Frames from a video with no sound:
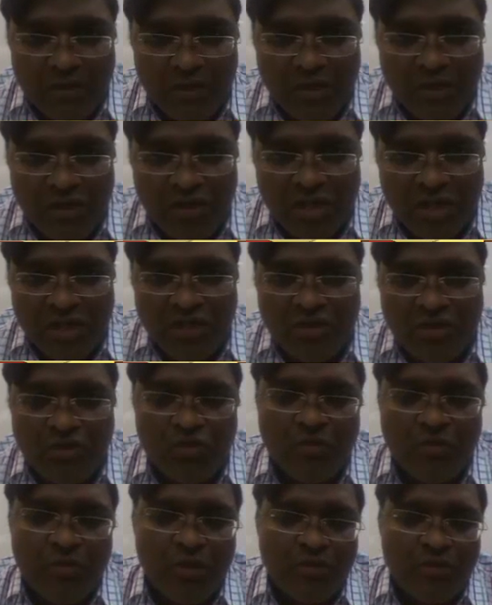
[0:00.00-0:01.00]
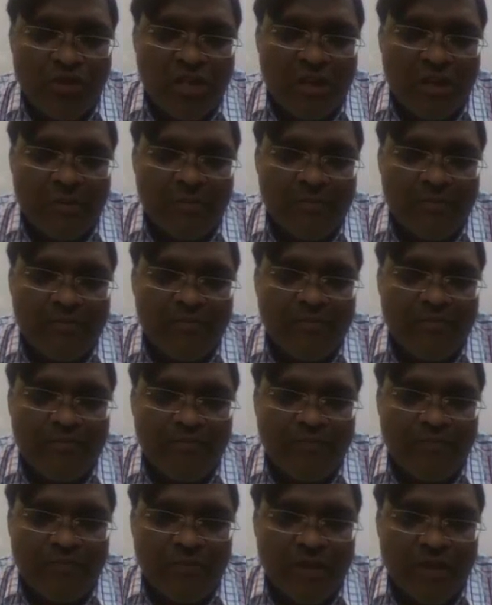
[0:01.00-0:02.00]
just 2 mu t.
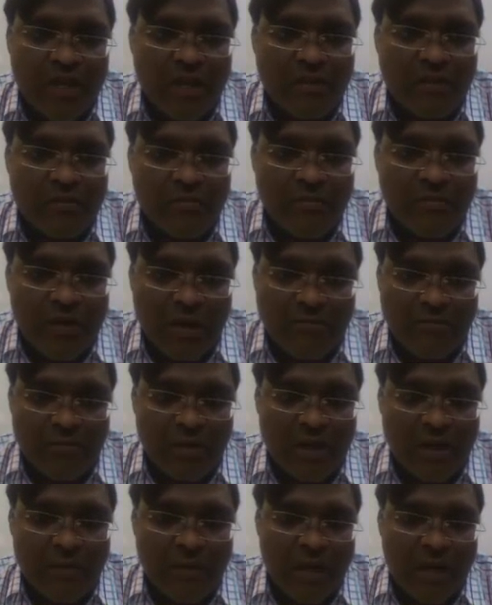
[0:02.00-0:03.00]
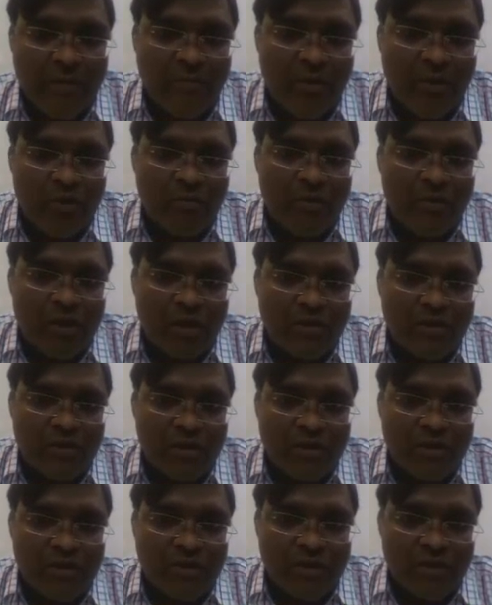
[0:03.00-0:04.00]
Right? We have to multiply mu because now
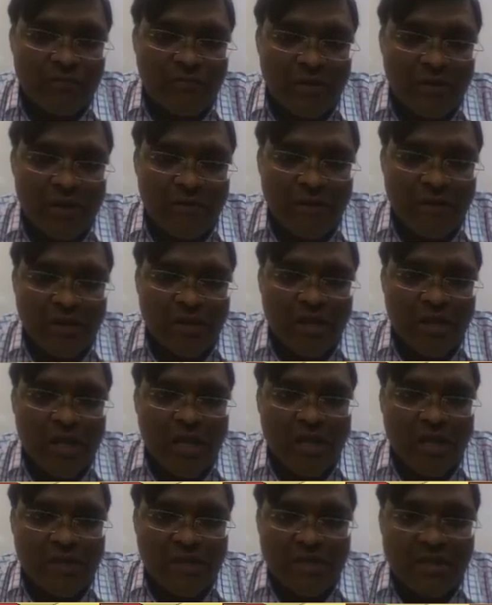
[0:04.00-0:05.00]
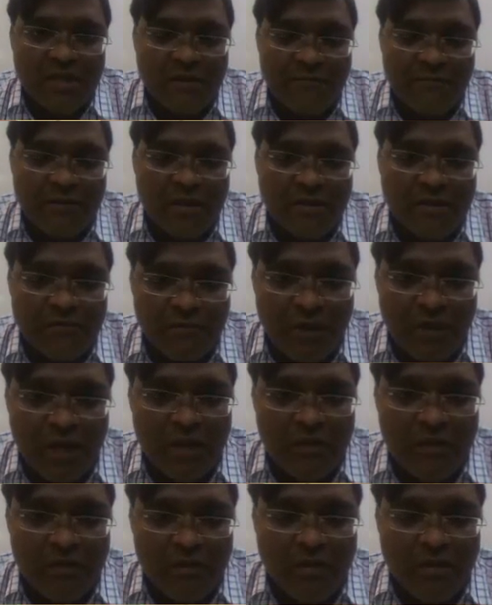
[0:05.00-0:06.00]
this is filled with sassafras
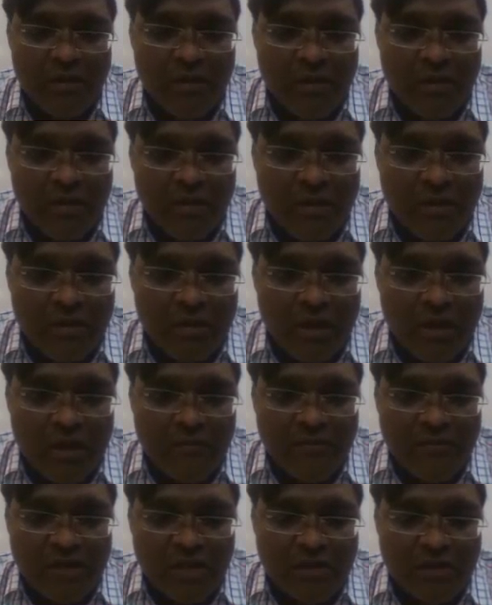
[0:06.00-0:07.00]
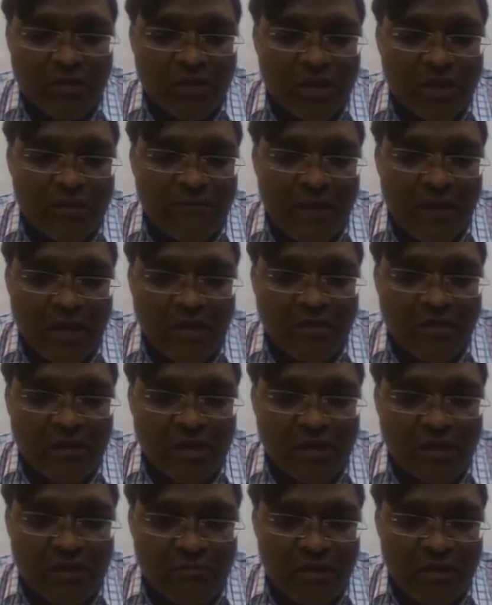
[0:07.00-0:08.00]
oil, which has got a refractive
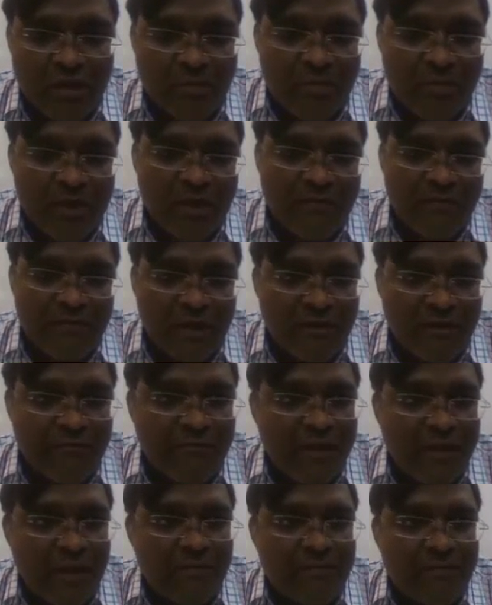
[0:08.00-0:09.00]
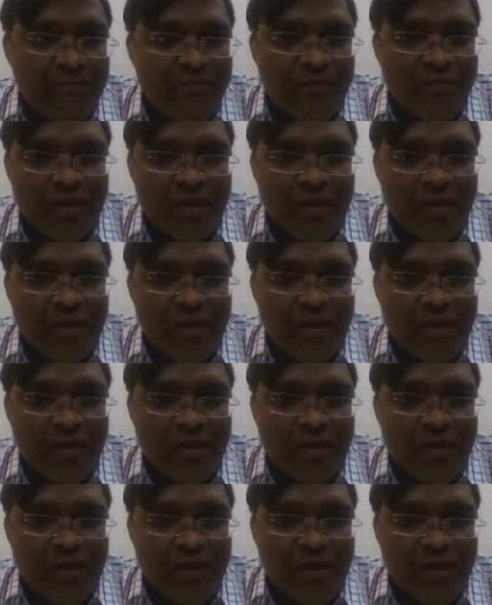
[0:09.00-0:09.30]
index of 1.55.